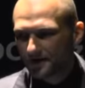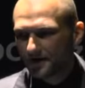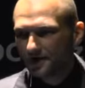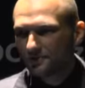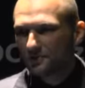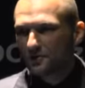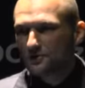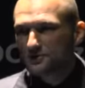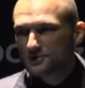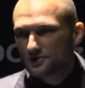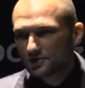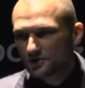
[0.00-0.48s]

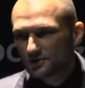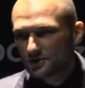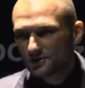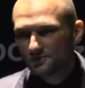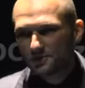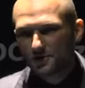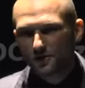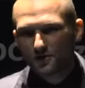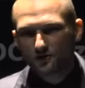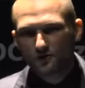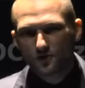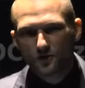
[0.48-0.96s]
Most
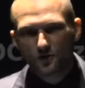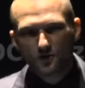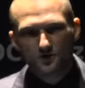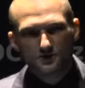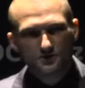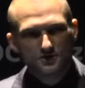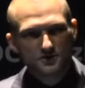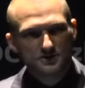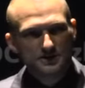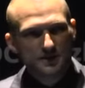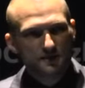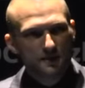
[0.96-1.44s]
notably, of
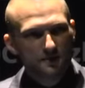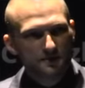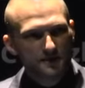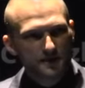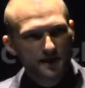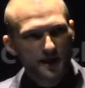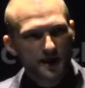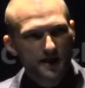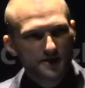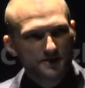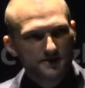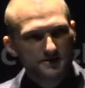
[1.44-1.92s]
course, Osama bin
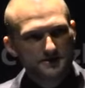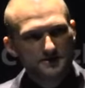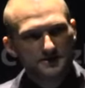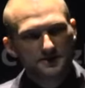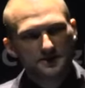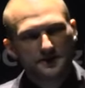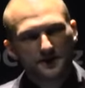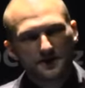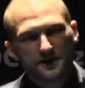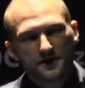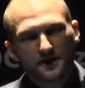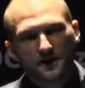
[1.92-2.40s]
Laden's
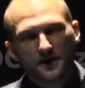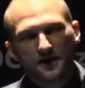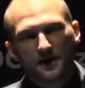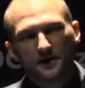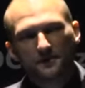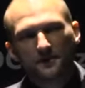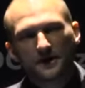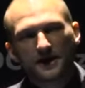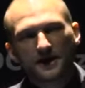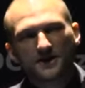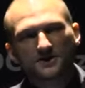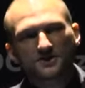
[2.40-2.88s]

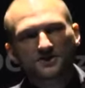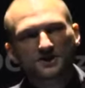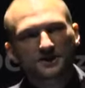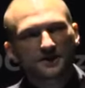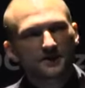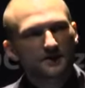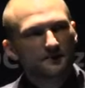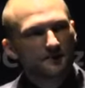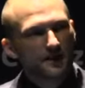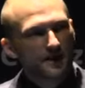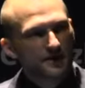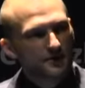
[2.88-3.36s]
elimination
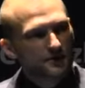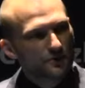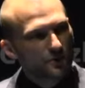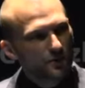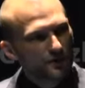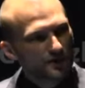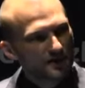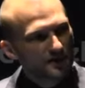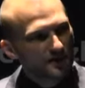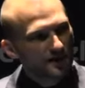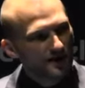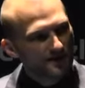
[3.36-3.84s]
in May
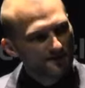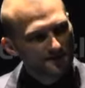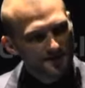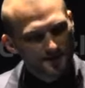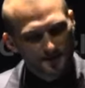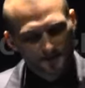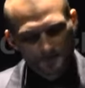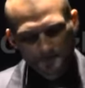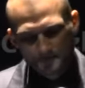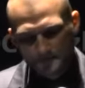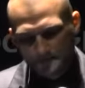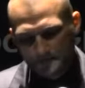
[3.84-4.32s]

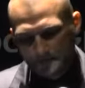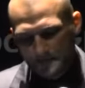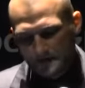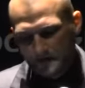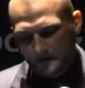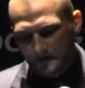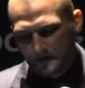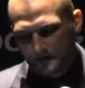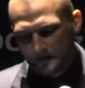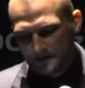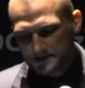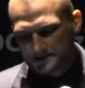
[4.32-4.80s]
2011
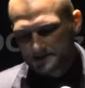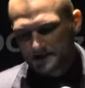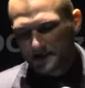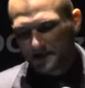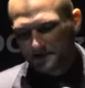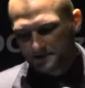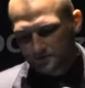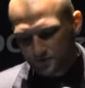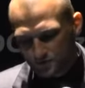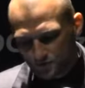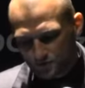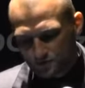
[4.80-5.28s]
has
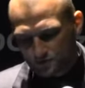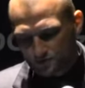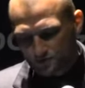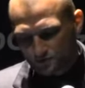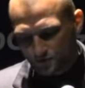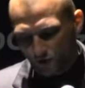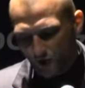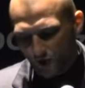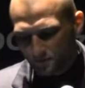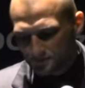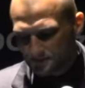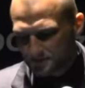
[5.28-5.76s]
led to
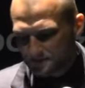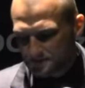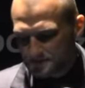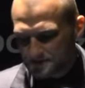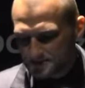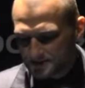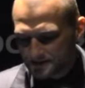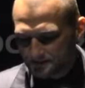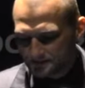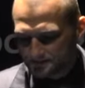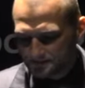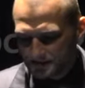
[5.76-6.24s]

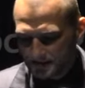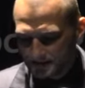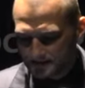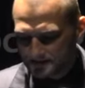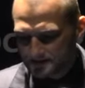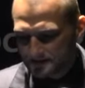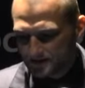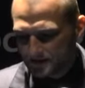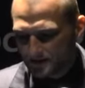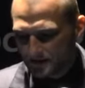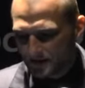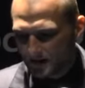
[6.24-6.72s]
optimism
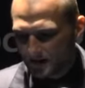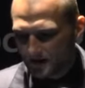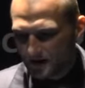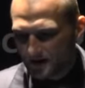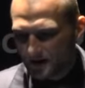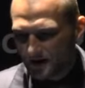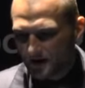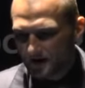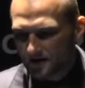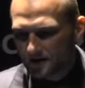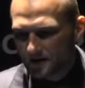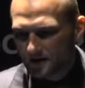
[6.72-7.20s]
that
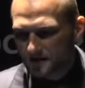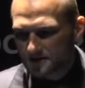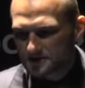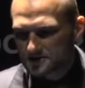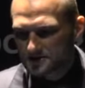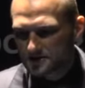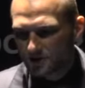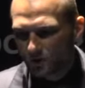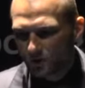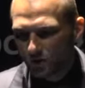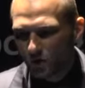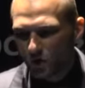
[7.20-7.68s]
Al-Qaeda
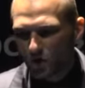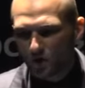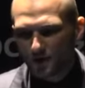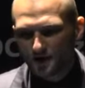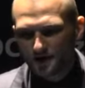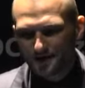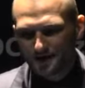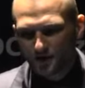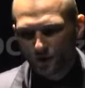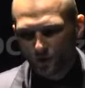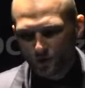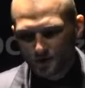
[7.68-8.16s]
is no longer
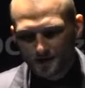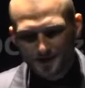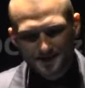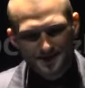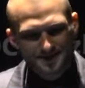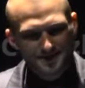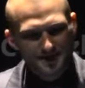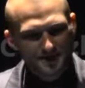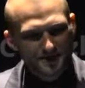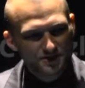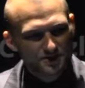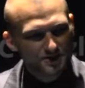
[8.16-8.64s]
the
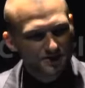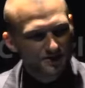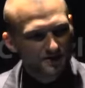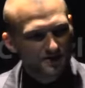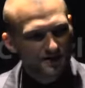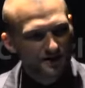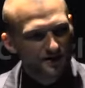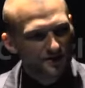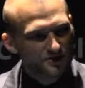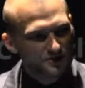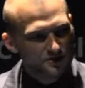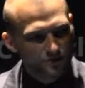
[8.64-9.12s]
organization
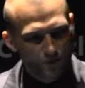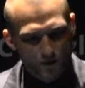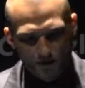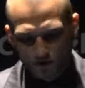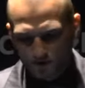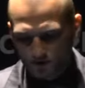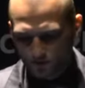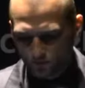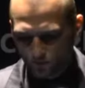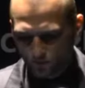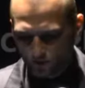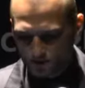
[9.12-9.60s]
that it
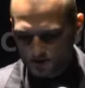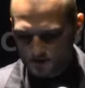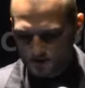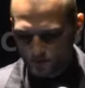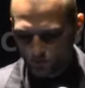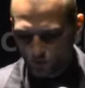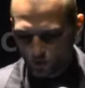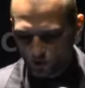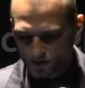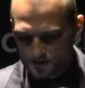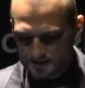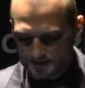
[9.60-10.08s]
once
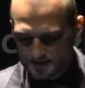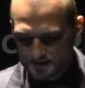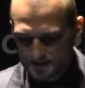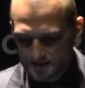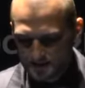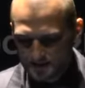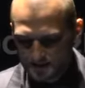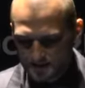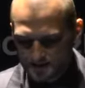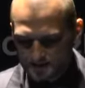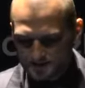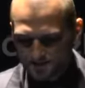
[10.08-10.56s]
was,
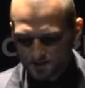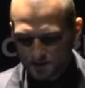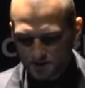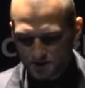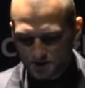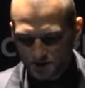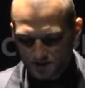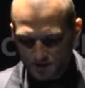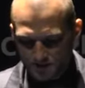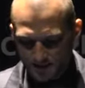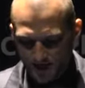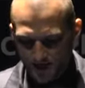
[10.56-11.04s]

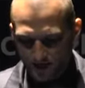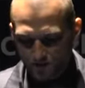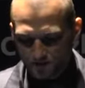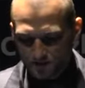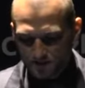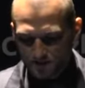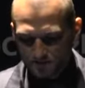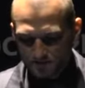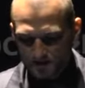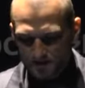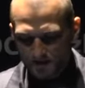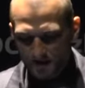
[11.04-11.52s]
especially now
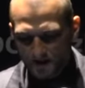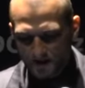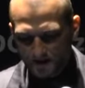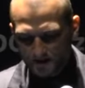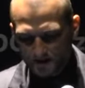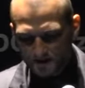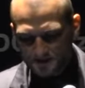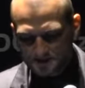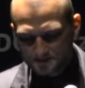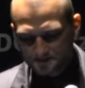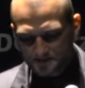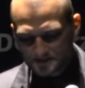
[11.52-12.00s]
that bin
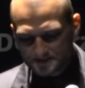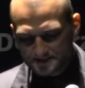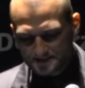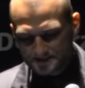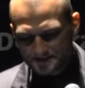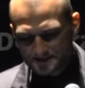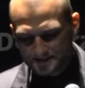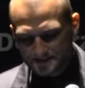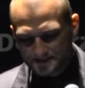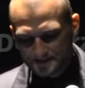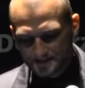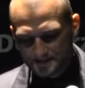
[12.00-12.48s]
Laden has been
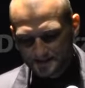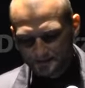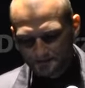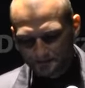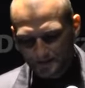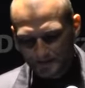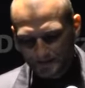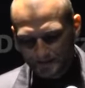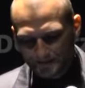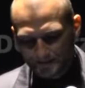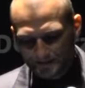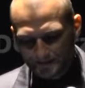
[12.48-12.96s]
succeeded
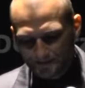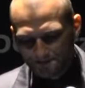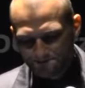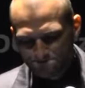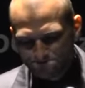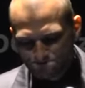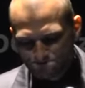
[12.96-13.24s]
by the